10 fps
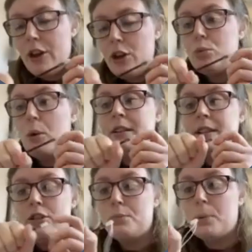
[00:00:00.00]
first
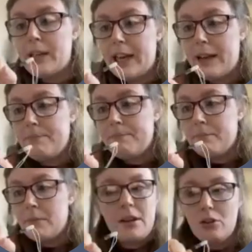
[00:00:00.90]
one, you just put it in.
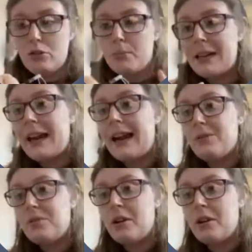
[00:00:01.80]
It doesn't matter how